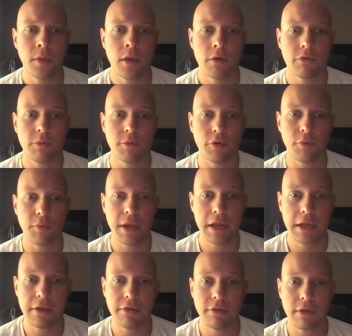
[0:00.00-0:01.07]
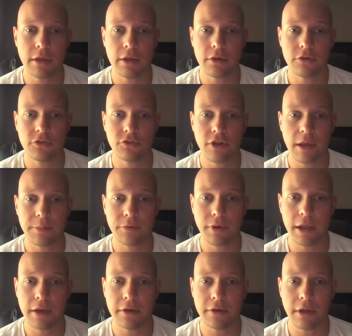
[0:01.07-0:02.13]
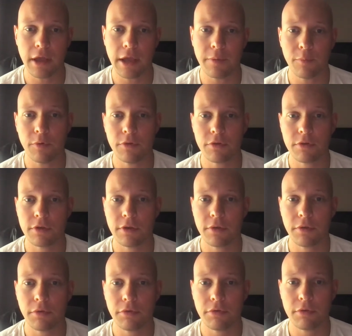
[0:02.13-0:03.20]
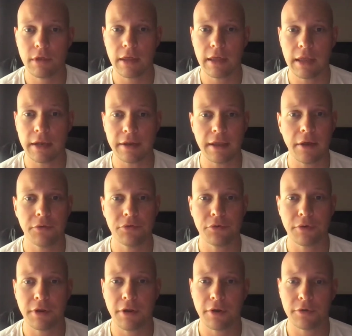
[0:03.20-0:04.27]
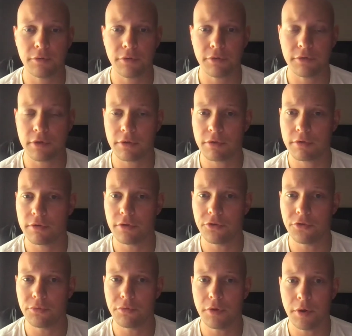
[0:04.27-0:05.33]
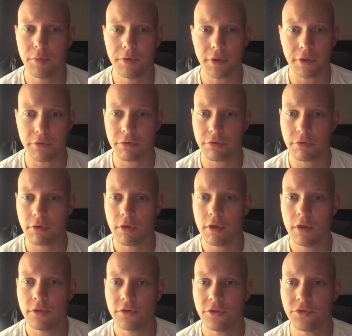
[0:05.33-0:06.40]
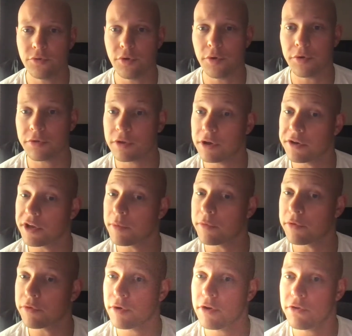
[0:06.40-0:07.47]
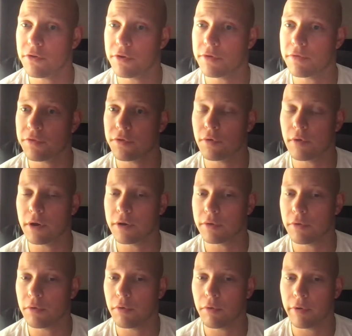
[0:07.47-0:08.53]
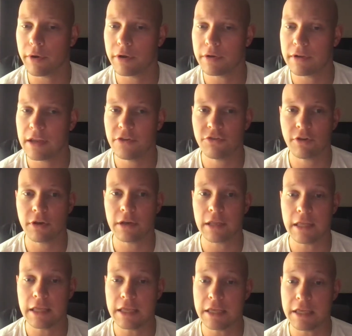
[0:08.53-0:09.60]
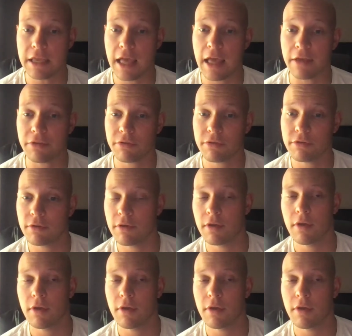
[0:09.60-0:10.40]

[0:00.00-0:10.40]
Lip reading: From your readings in Chapter 8 and 9, what skills and counselor characteristics did you notice? Did you notice any demonstration of theoretical orientation? Yes.